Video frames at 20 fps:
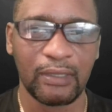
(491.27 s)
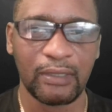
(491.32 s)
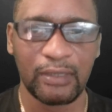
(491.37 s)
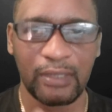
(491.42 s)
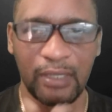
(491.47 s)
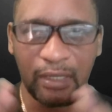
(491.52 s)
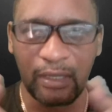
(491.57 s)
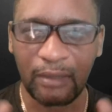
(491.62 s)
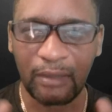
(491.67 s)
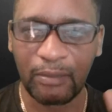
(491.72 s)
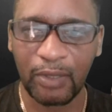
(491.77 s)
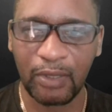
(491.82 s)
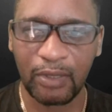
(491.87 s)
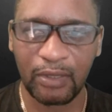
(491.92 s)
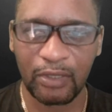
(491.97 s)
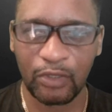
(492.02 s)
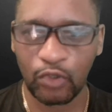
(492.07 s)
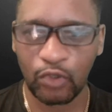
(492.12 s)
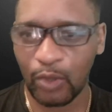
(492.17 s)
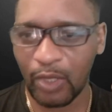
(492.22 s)
Think about
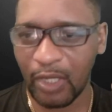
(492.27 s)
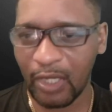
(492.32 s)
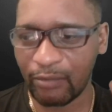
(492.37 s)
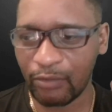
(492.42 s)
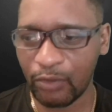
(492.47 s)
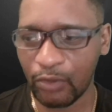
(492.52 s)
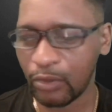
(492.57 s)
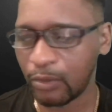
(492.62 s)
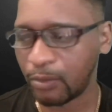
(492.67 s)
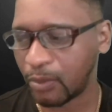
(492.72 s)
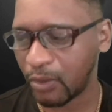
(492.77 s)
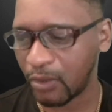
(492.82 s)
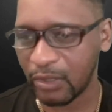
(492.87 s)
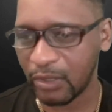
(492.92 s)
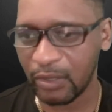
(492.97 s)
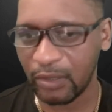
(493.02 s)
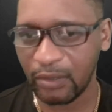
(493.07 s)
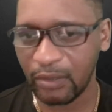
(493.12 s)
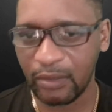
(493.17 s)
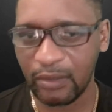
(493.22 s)
this. You have two
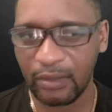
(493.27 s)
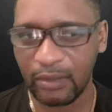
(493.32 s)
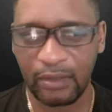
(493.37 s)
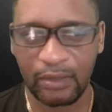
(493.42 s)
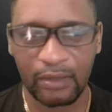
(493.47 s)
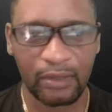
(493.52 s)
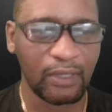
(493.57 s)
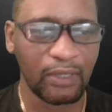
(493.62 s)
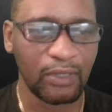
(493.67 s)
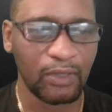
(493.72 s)
persons.